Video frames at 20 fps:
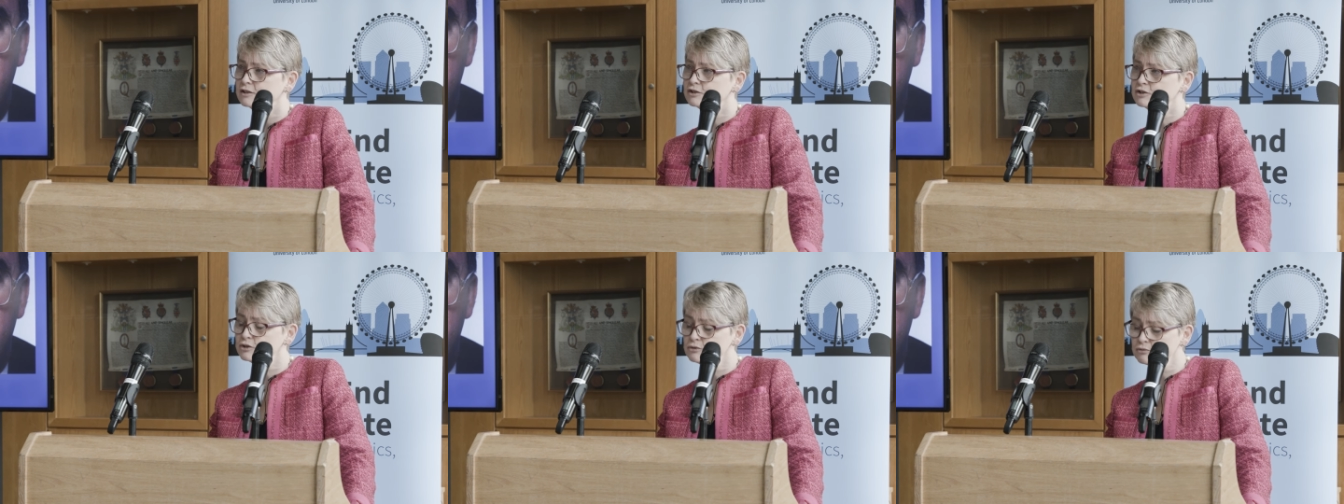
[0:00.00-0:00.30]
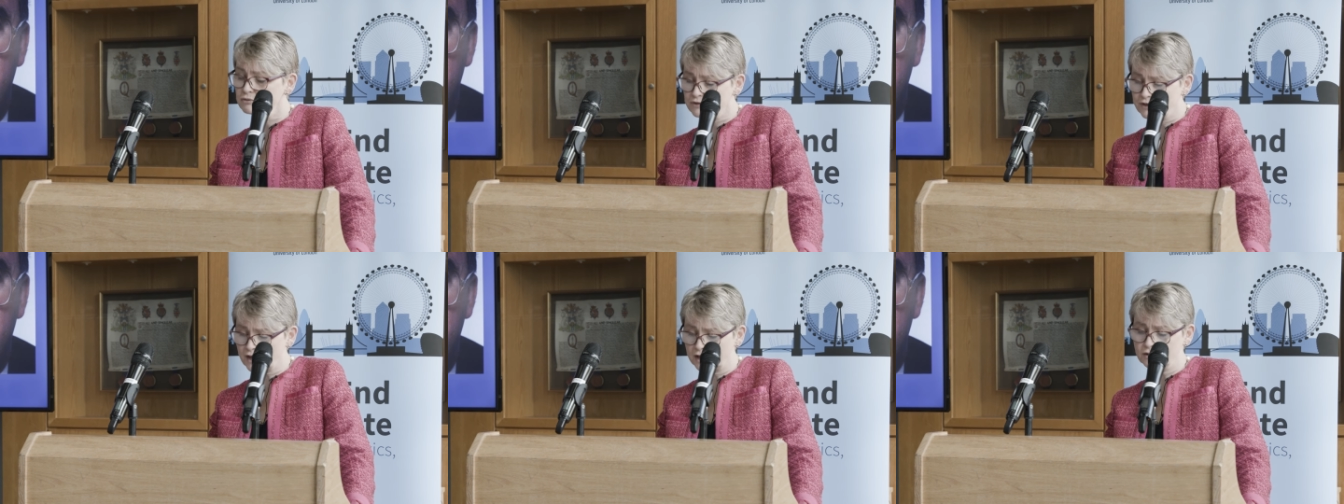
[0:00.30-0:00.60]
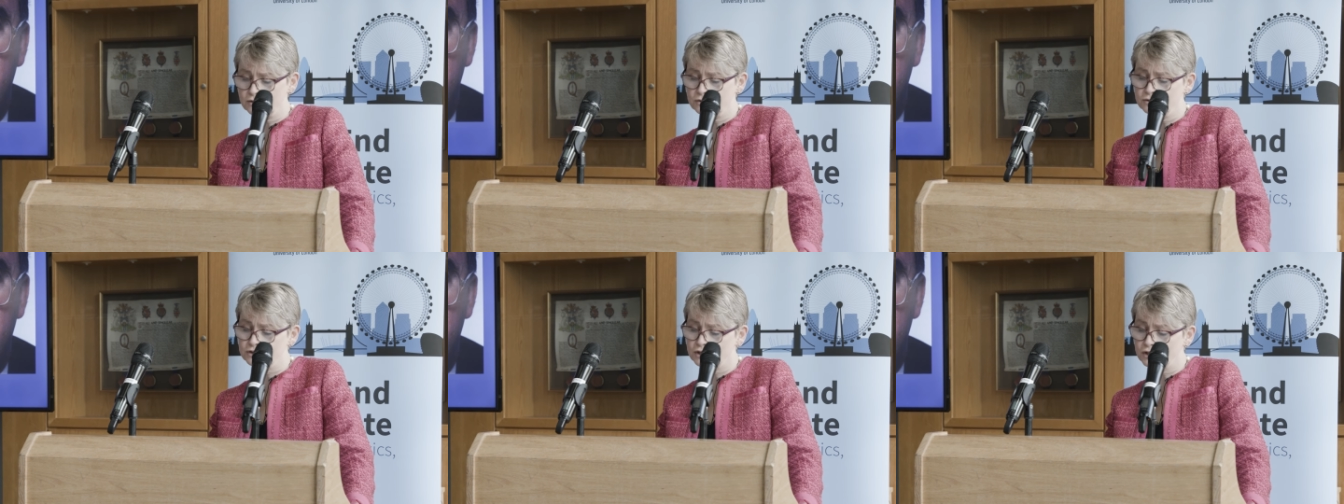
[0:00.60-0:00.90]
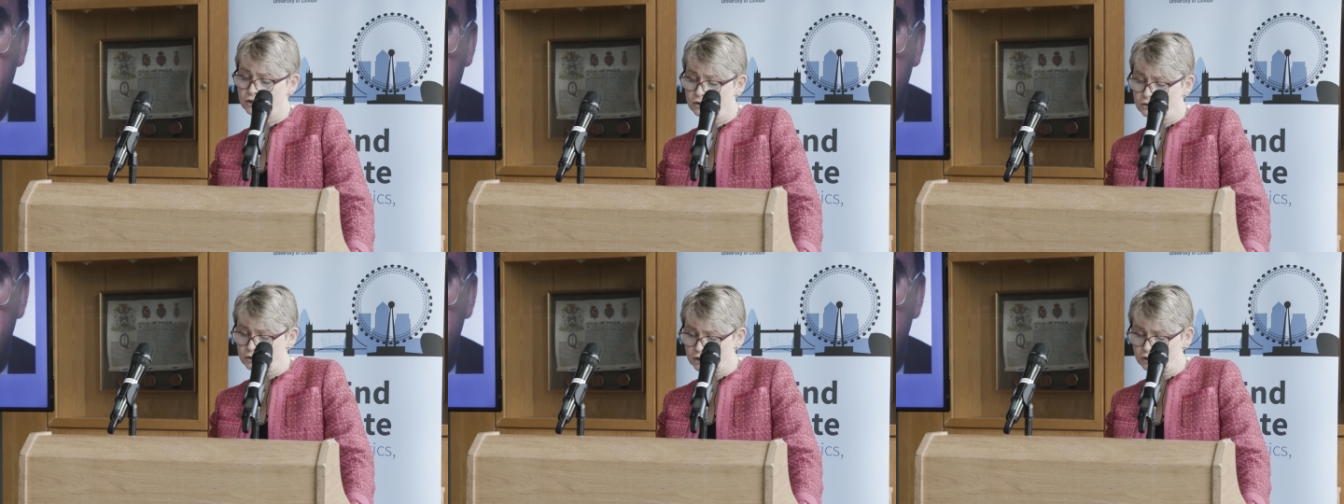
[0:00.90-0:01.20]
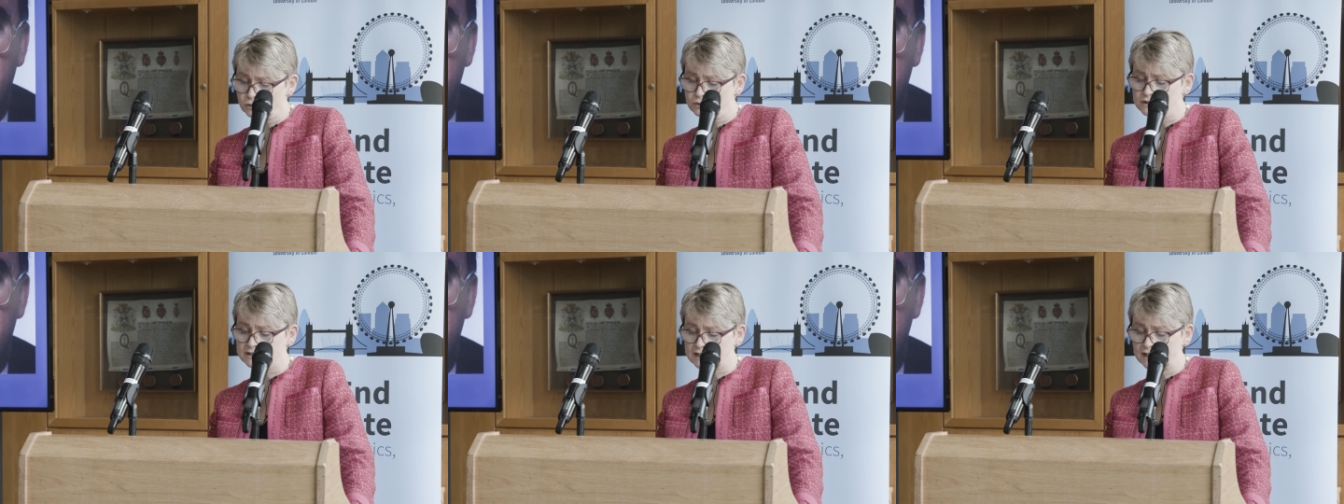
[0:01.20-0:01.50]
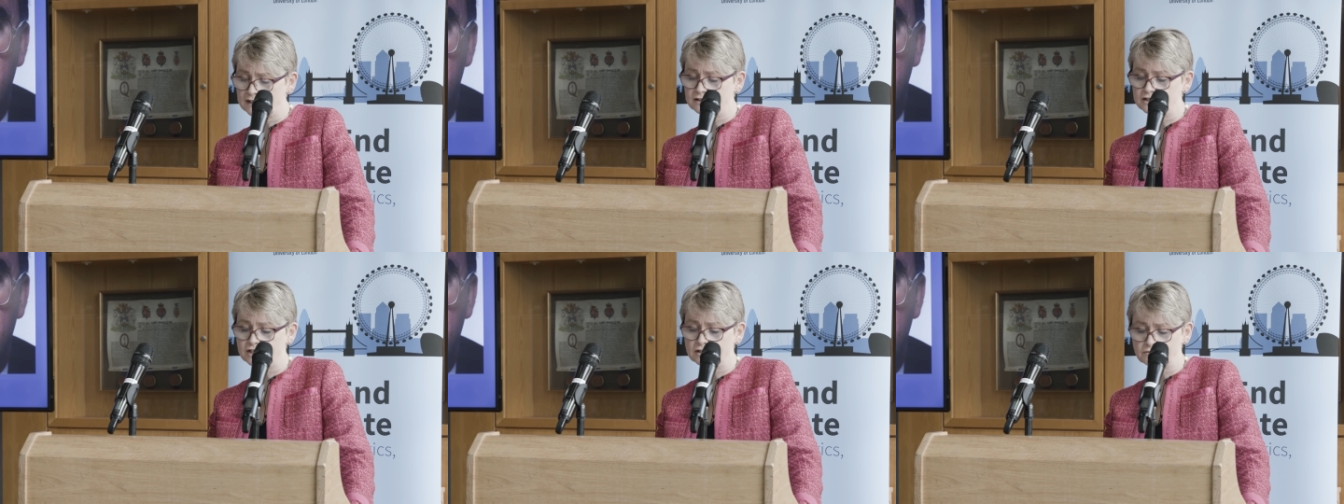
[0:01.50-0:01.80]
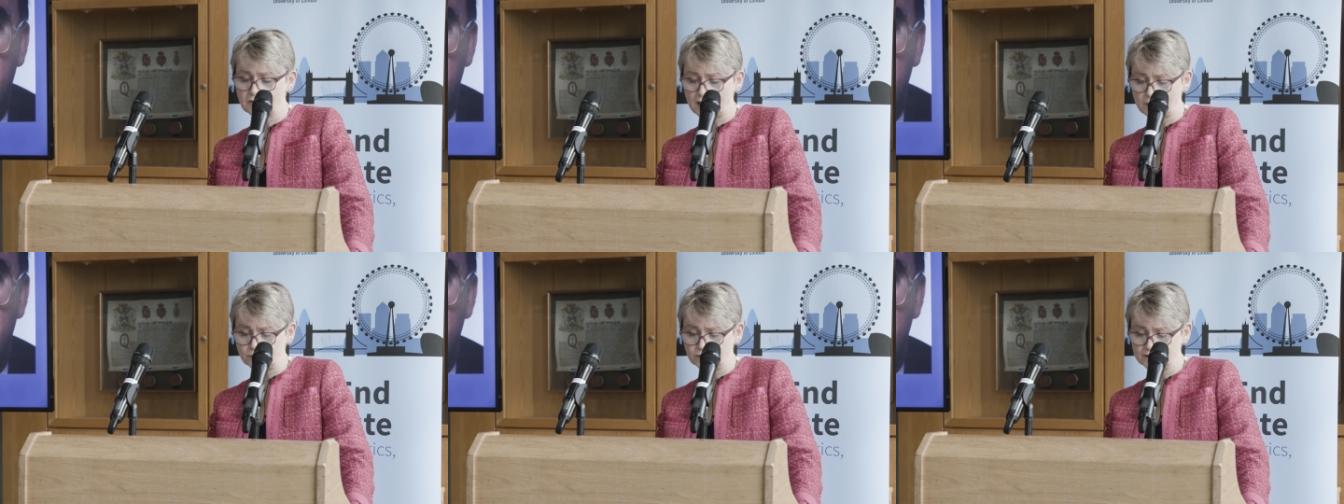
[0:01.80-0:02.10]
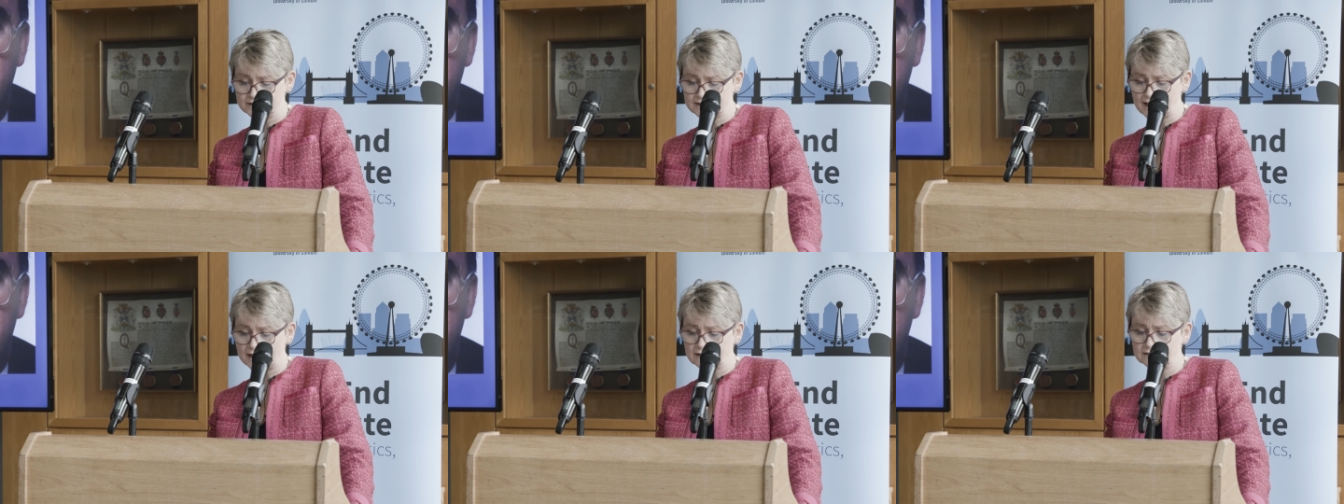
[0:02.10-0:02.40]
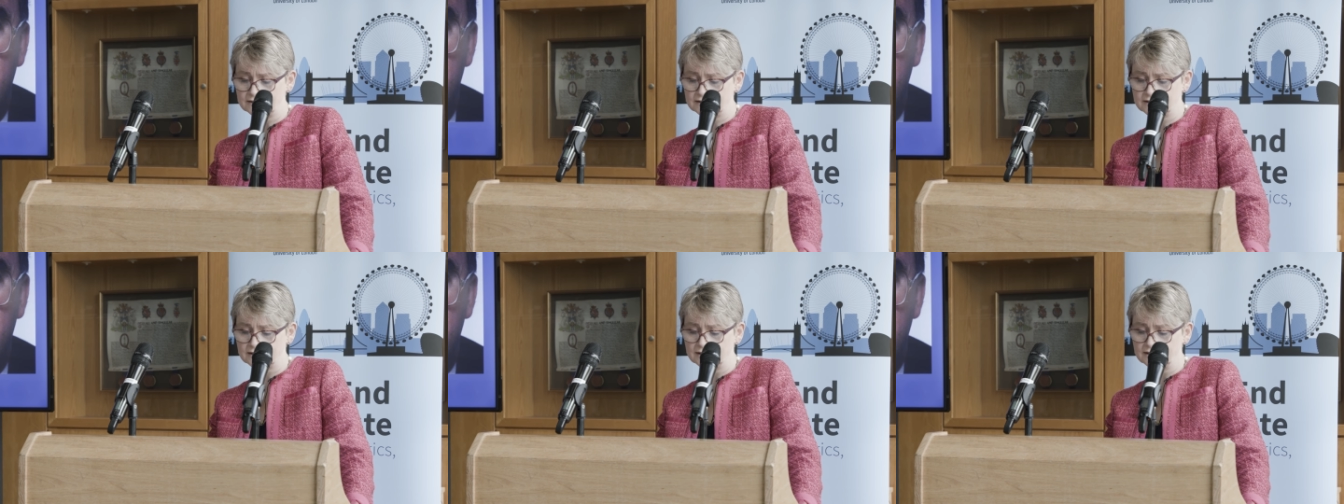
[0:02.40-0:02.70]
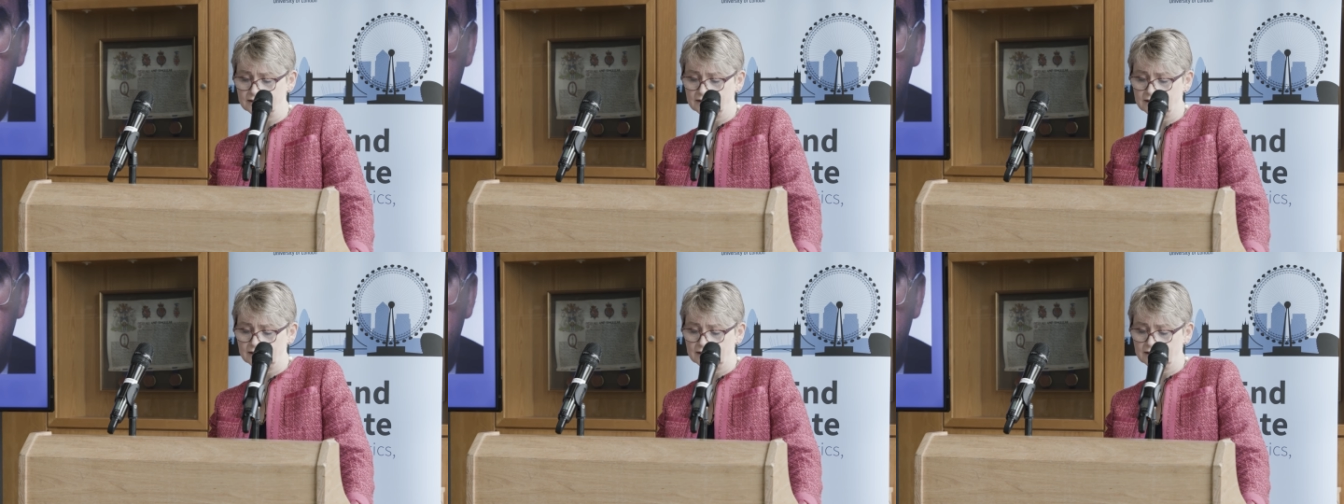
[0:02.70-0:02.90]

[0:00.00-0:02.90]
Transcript: to those who you seek to represent